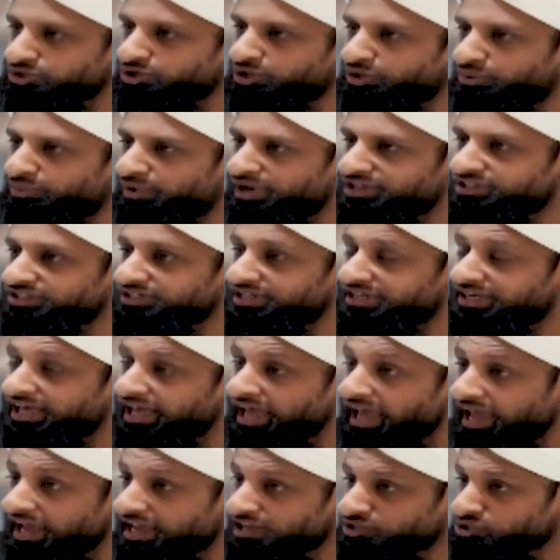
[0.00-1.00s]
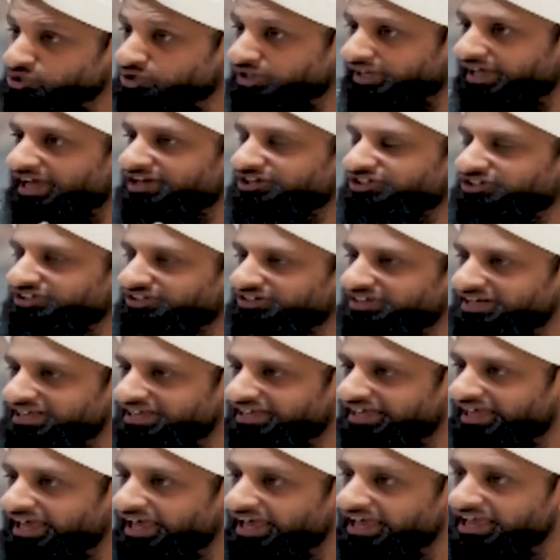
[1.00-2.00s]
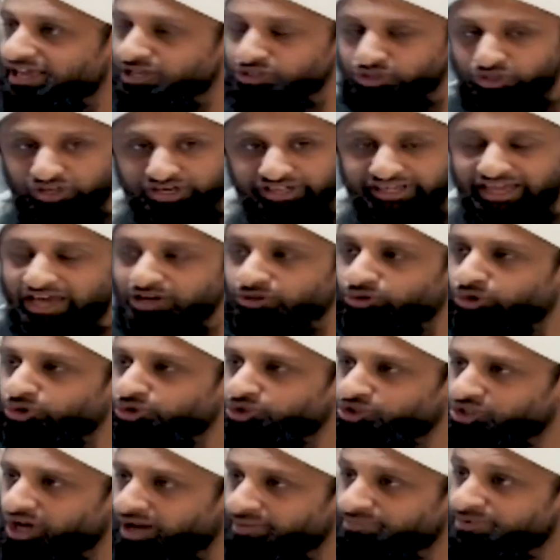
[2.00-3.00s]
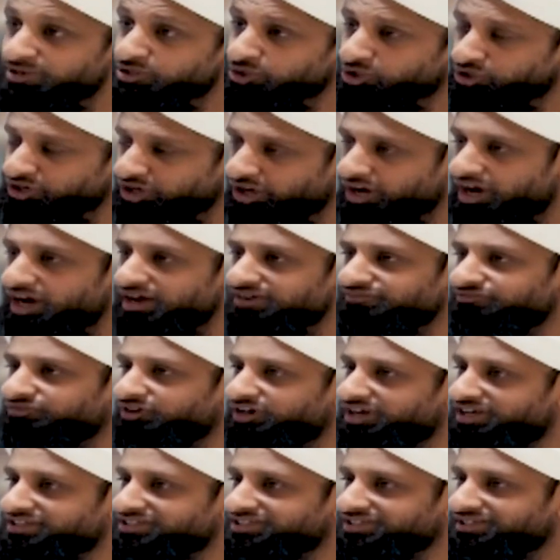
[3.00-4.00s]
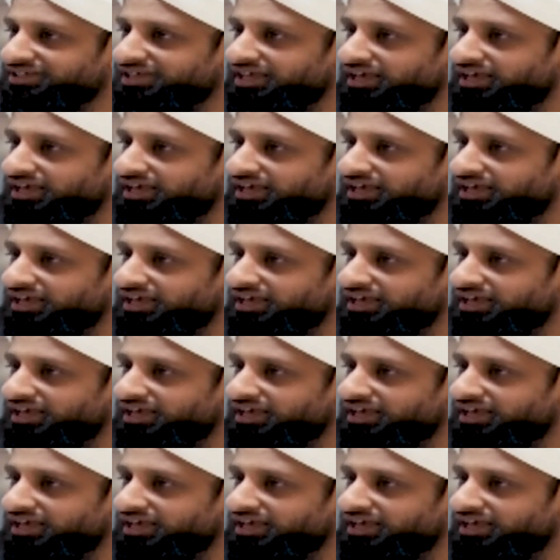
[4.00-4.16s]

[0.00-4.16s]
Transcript: to university, he's going to get a degree, he's going to get a good job, he's going to earn for us.